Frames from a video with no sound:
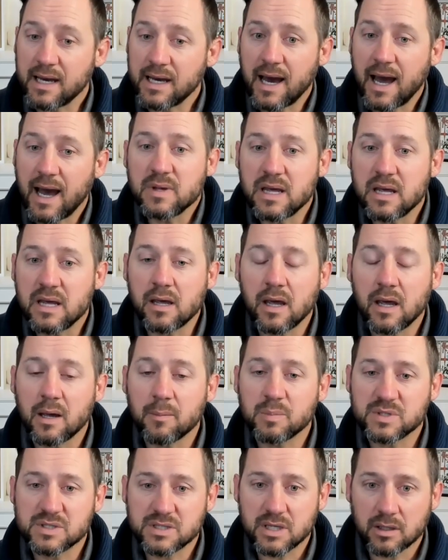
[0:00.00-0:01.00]
PI can
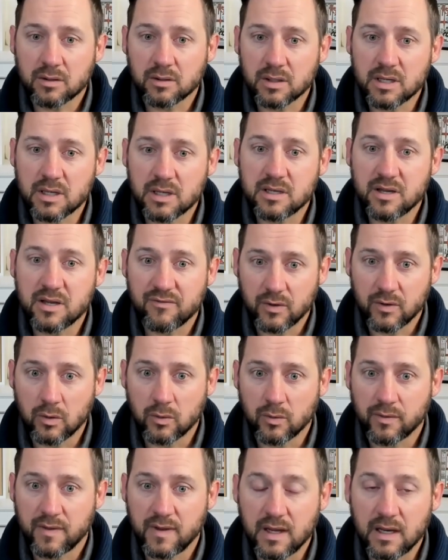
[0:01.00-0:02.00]
be a particularly
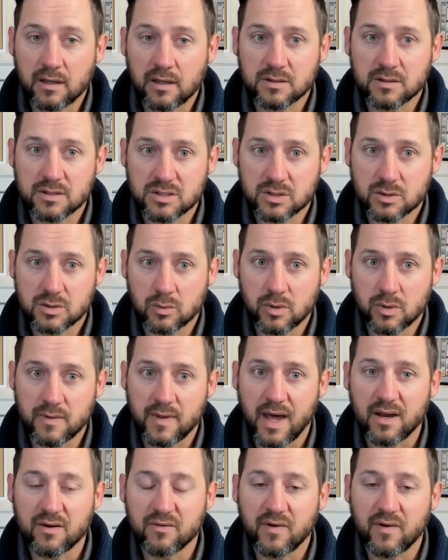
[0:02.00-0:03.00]
difficult thing to
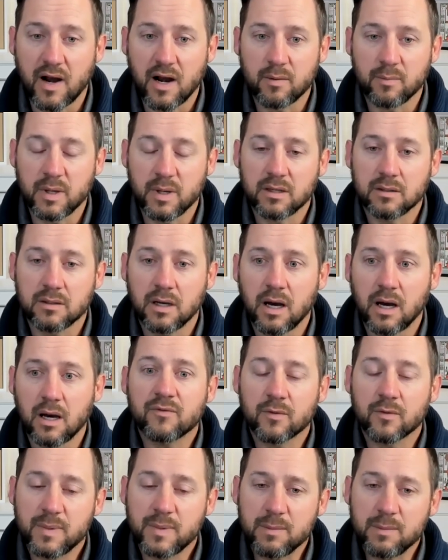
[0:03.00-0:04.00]
store in that environment.
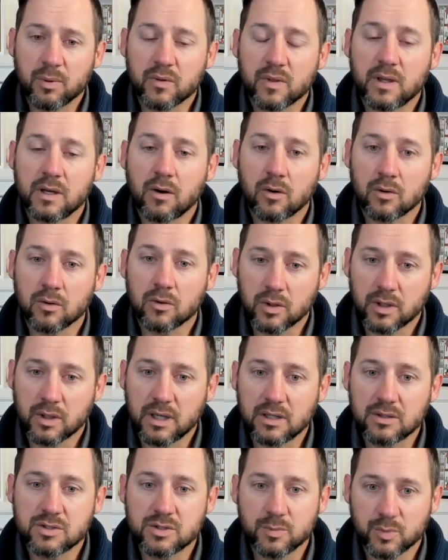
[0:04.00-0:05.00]
But for people that are
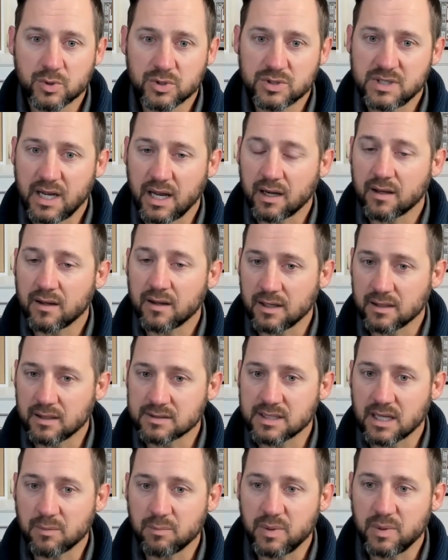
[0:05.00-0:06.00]
looking to protect
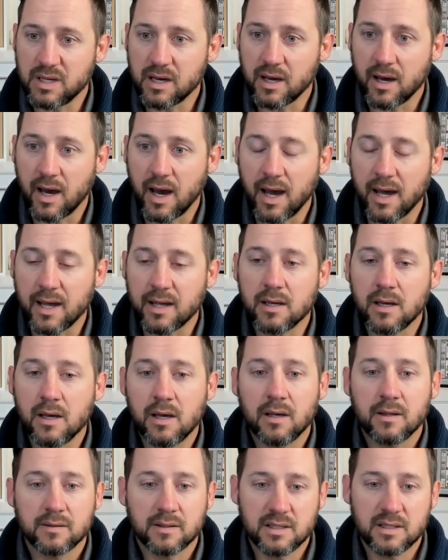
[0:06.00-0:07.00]
things like PII,
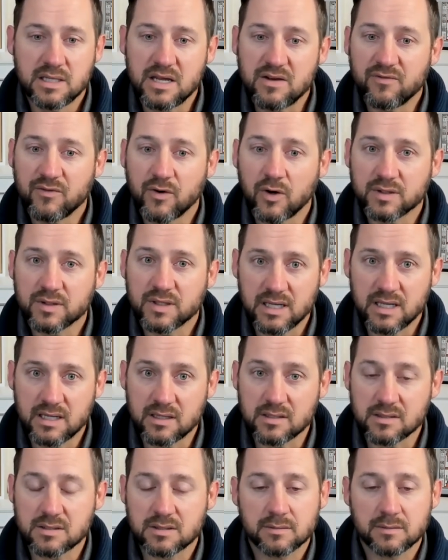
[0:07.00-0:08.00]
the default
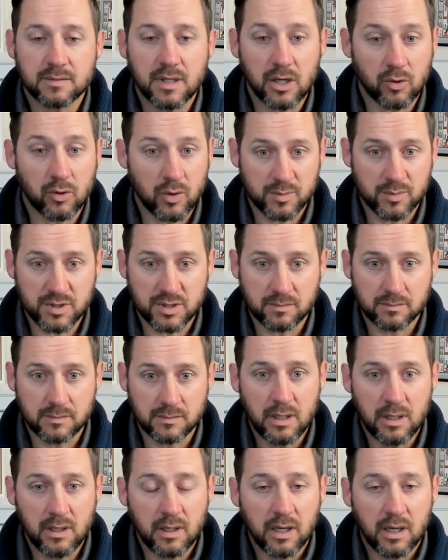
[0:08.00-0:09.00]
is
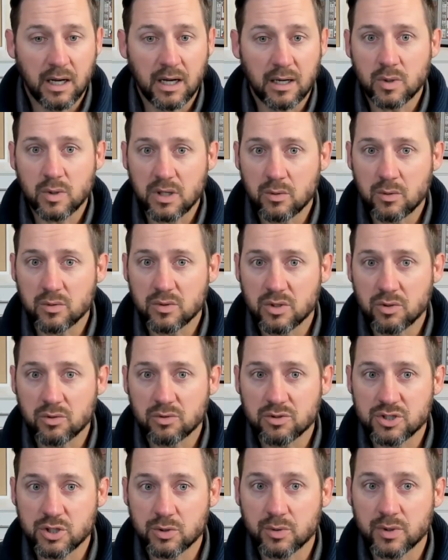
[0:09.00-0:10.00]
encryption. So what you would
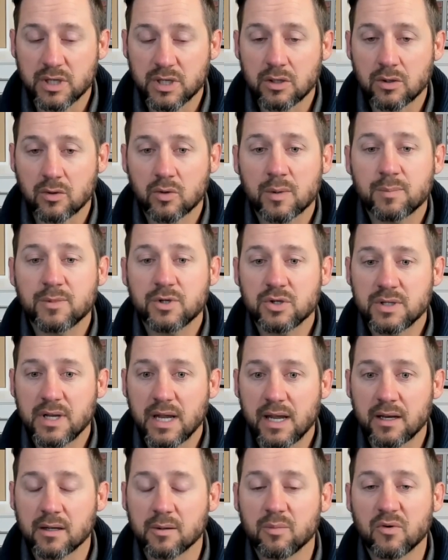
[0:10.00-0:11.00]
do is you would encrypt
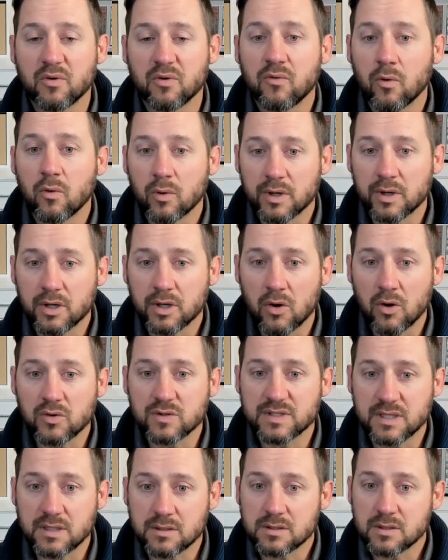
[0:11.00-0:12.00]
your data before it
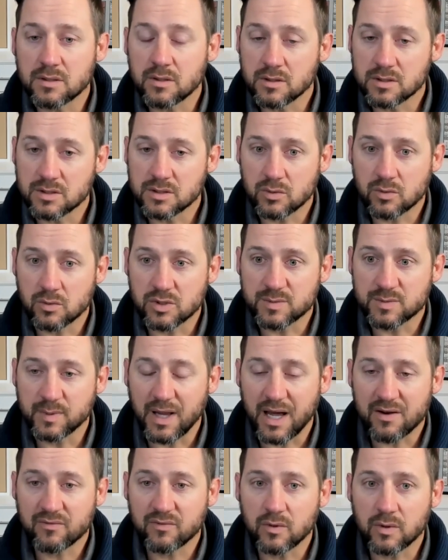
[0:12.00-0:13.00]
goes into the
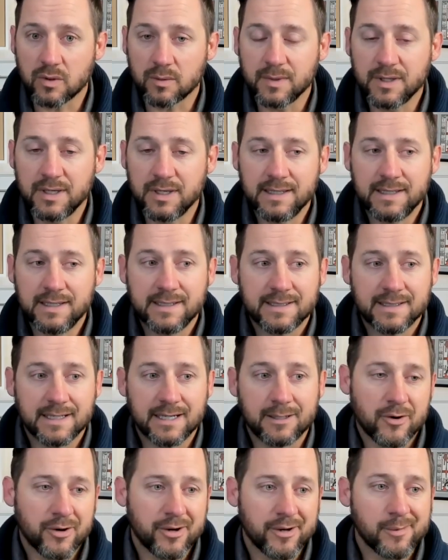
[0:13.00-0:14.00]
storage platform.
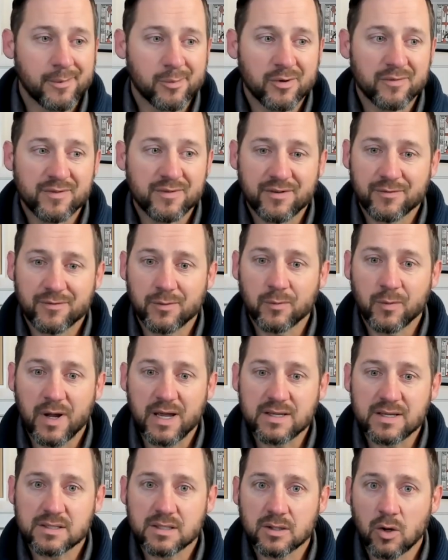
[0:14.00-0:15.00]
And there are a number of
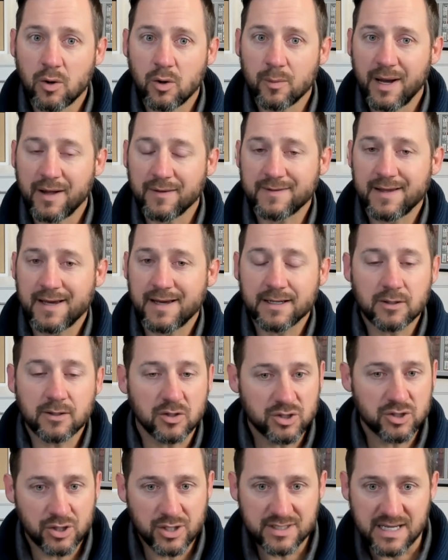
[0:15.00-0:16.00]
different ways to go about
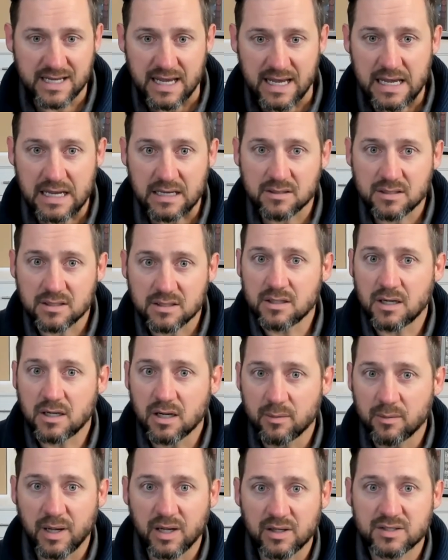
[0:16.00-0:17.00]
that. I'll turn it to Ian to
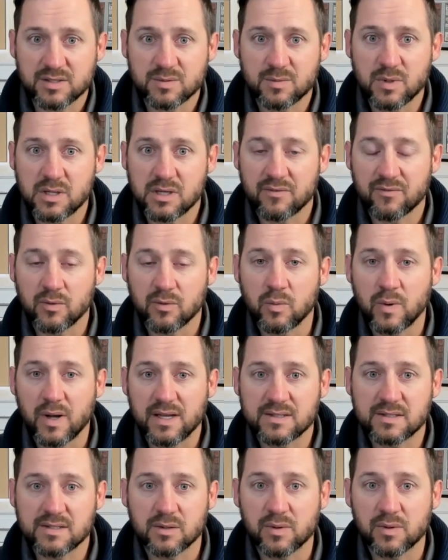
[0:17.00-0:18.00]
talk about some of the
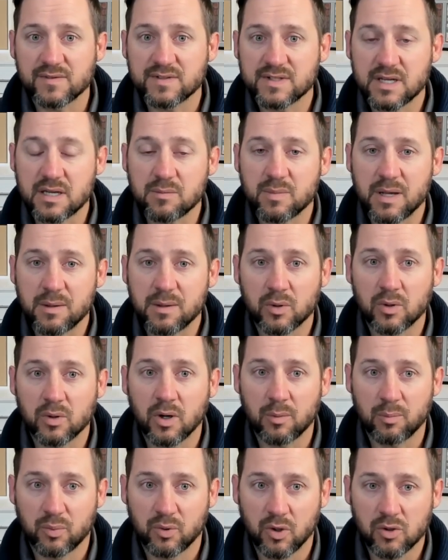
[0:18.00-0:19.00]
different ways that we've seen
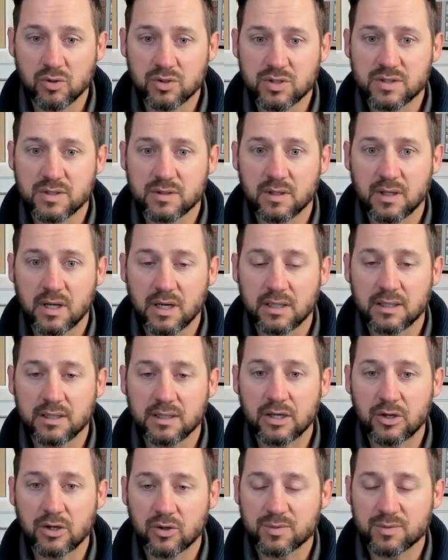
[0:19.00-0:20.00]
people approach
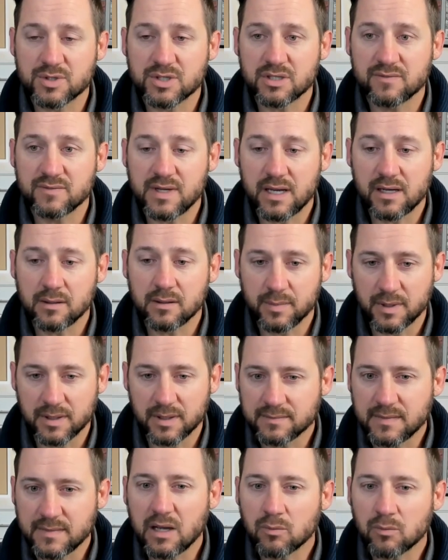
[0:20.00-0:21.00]
the encryption of data,
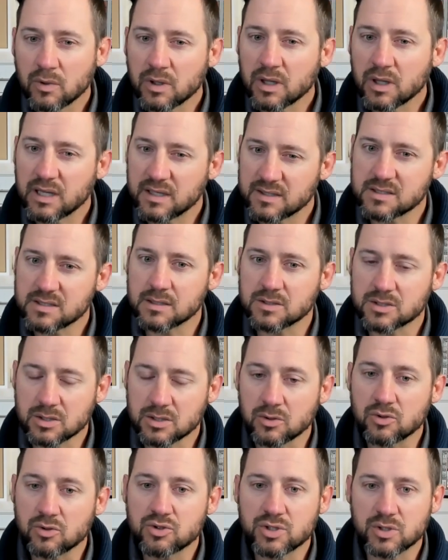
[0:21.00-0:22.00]
but that really is the
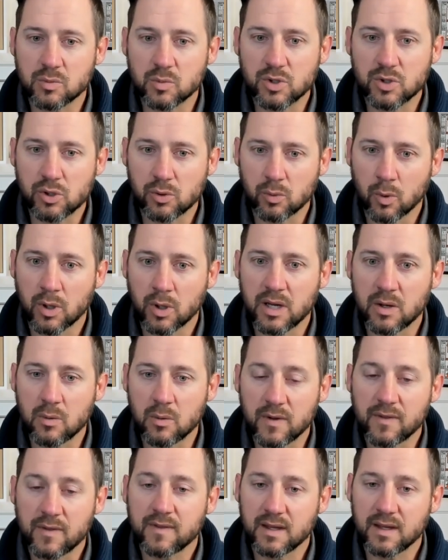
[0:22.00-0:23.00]
solution when you're
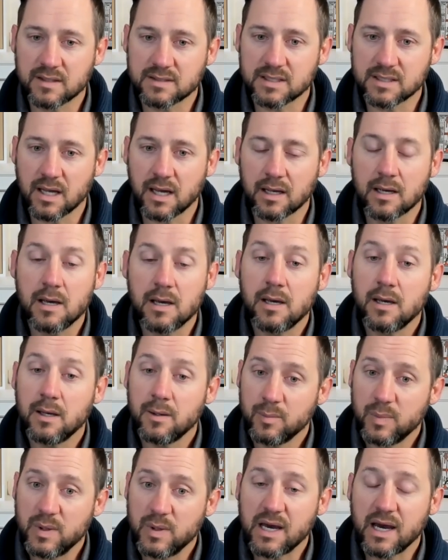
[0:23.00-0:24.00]
working with things like
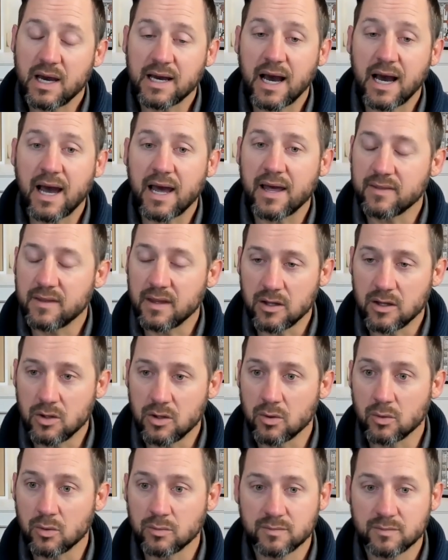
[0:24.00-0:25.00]
PII
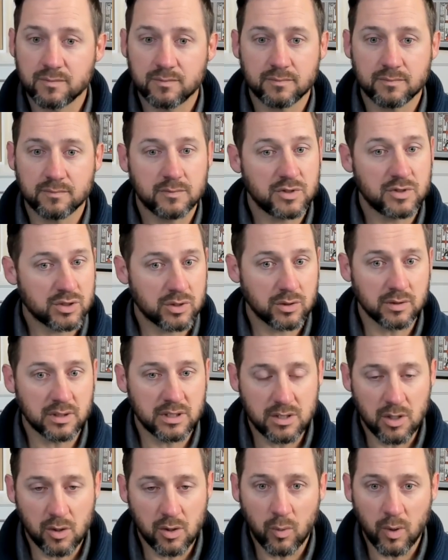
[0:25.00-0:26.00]
that you
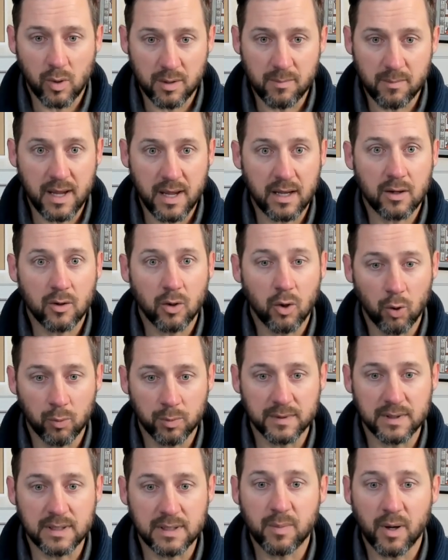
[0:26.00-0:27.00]
certainly don't want to make
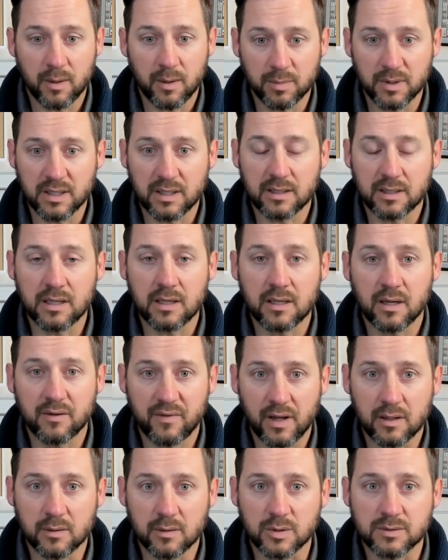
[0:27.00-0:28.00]
openly publicly
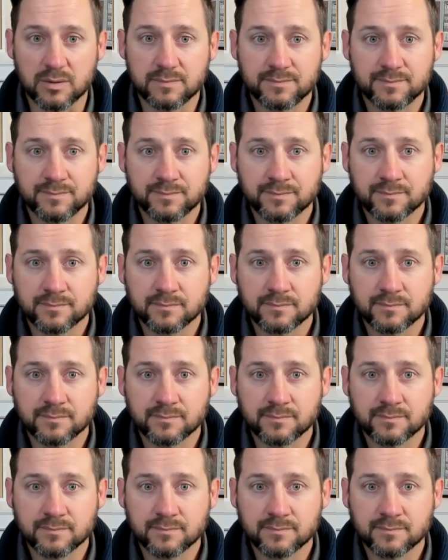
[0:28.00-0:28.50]
available.